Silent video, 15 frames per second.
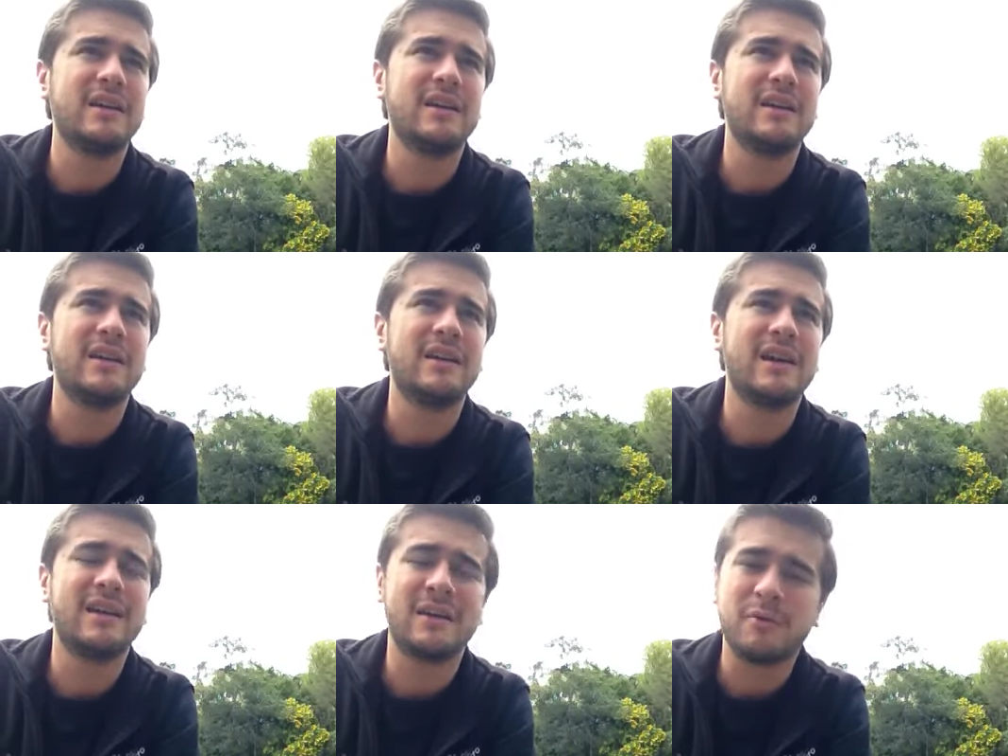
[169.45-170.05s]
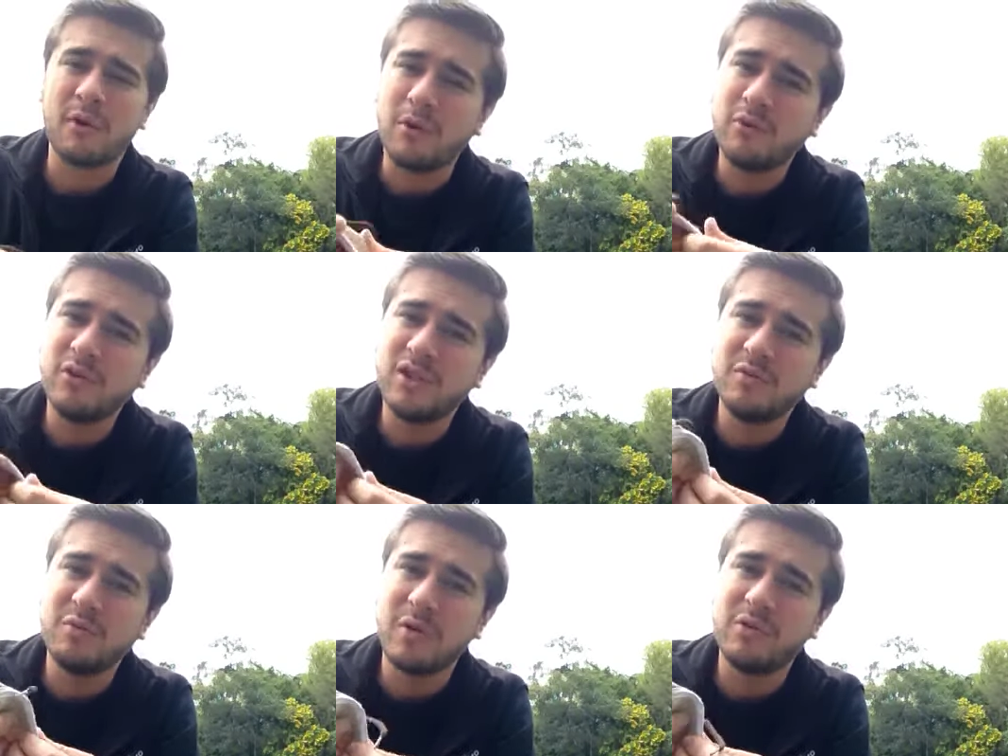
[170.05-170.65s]
and around
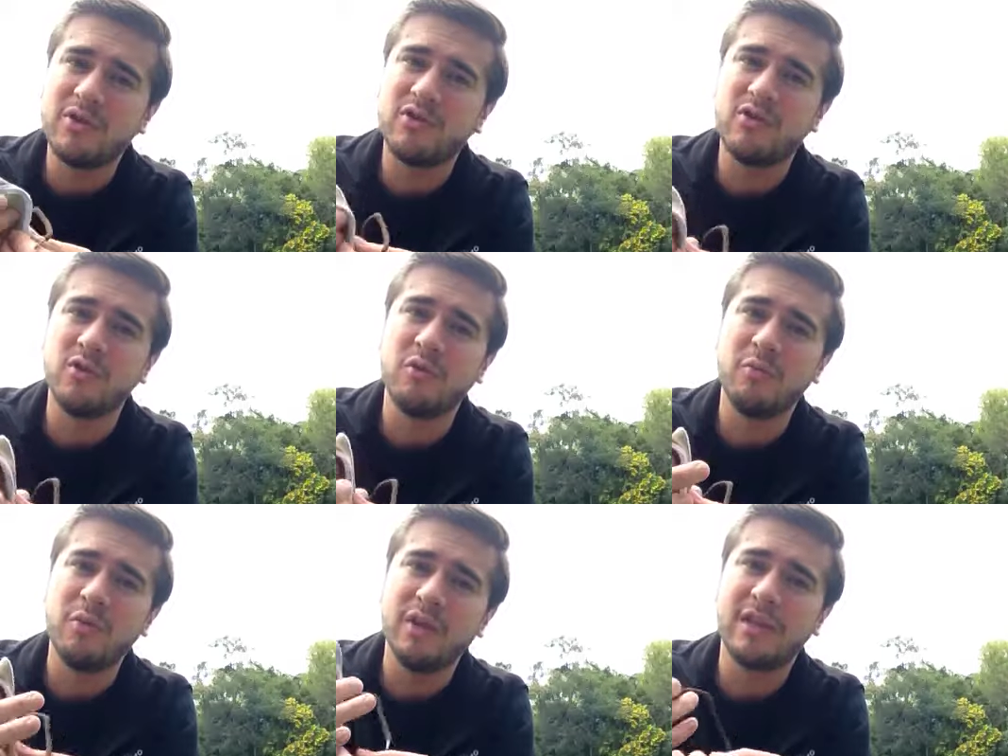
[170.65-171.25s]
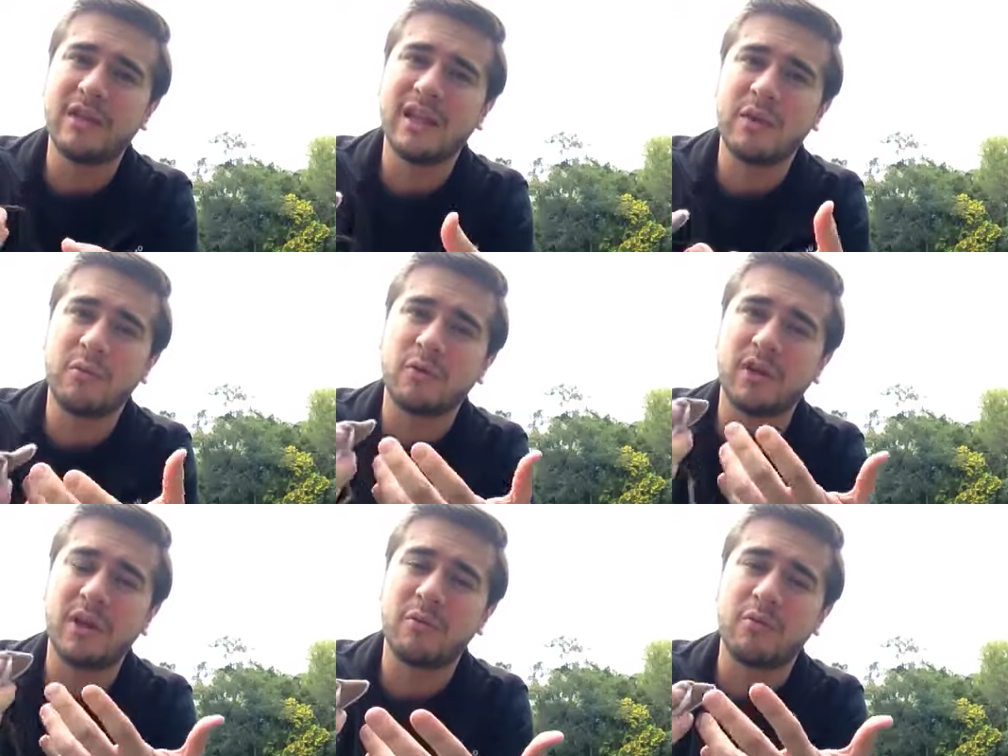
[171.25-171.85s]
this baby shoe we built a
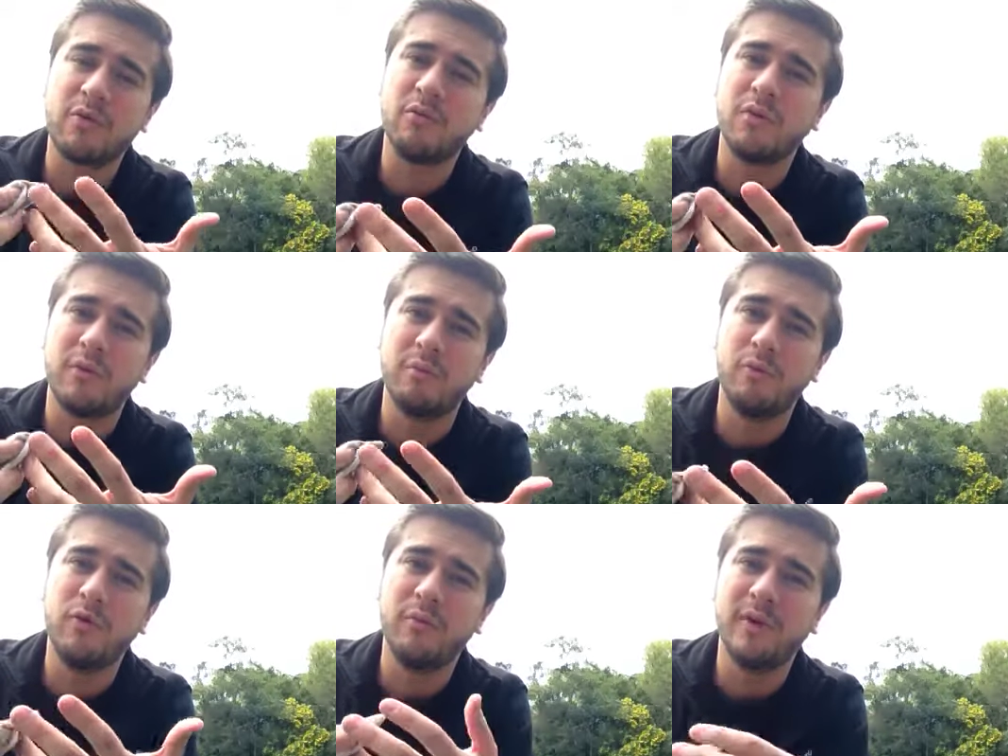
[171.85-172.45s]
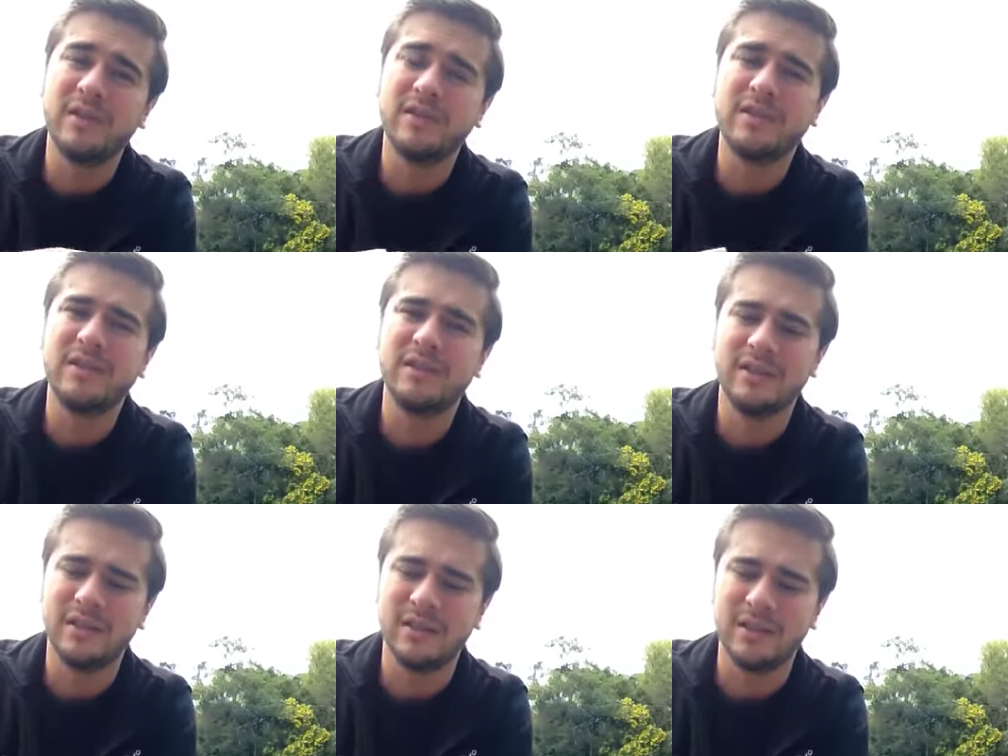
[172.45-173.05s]
network and a movement
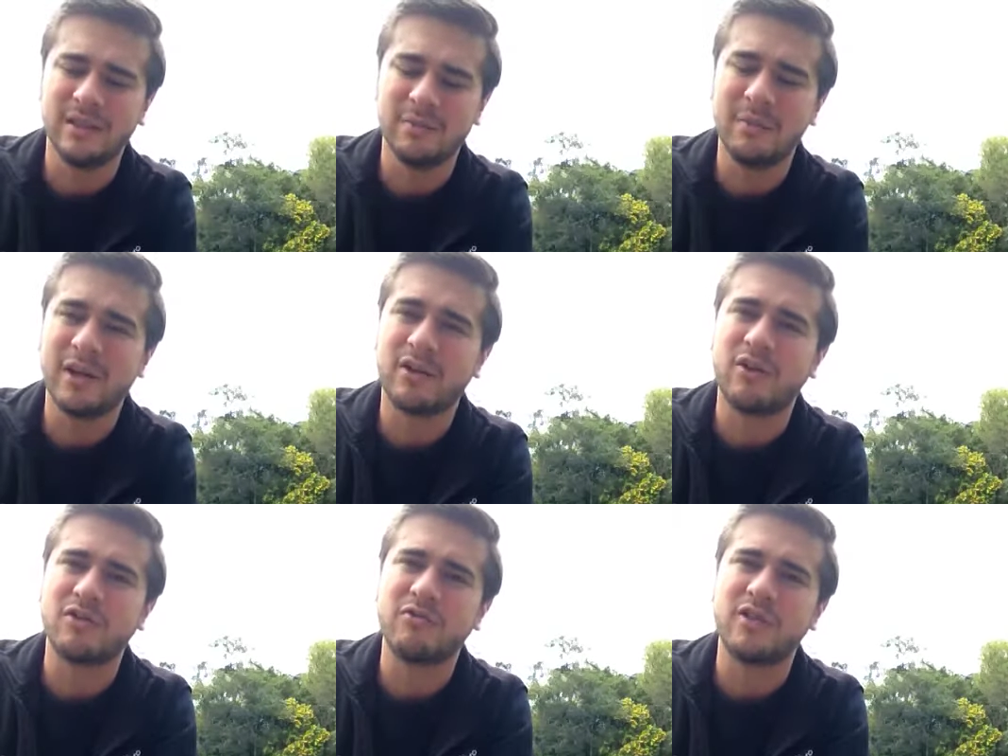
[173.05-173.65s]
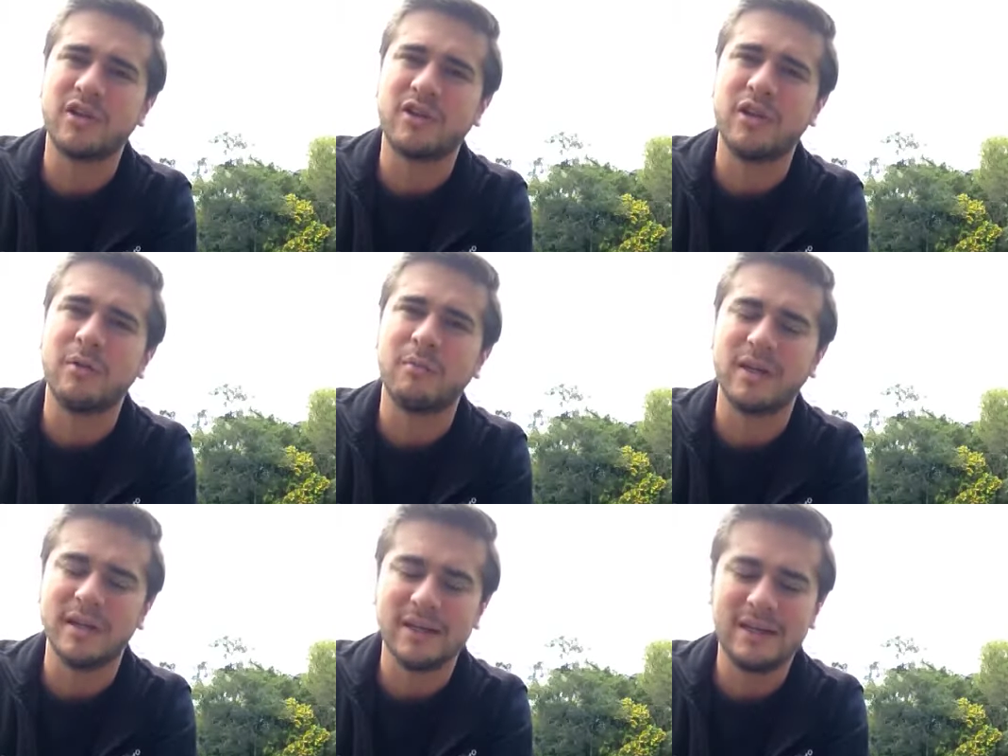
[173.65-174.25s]
in my country, in
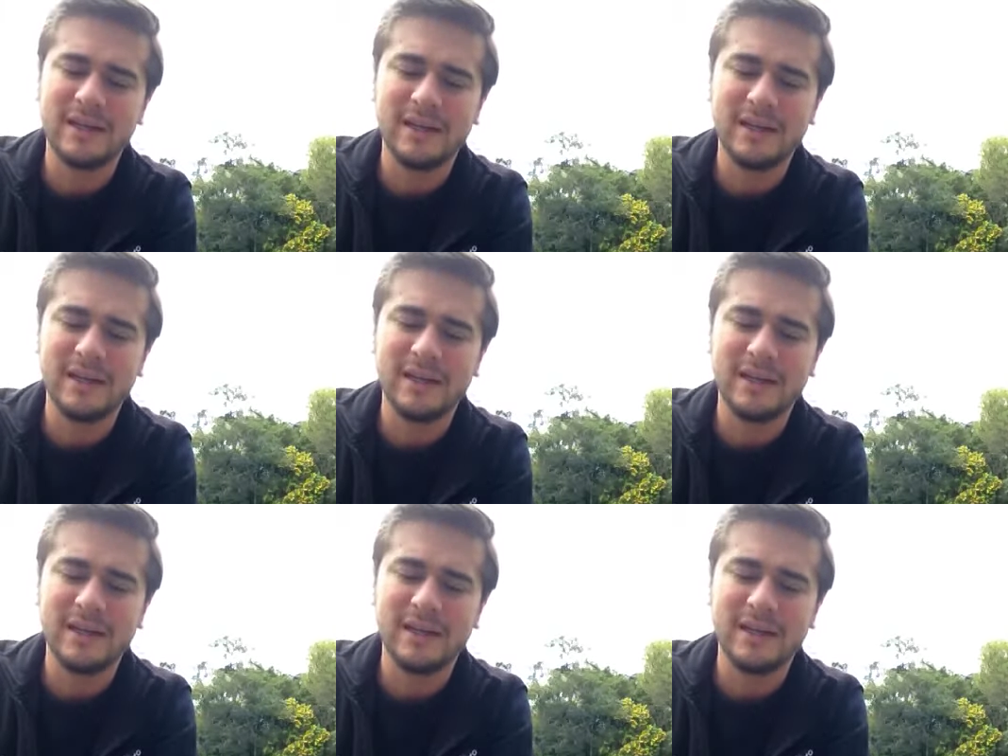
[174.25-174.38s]
Colombia.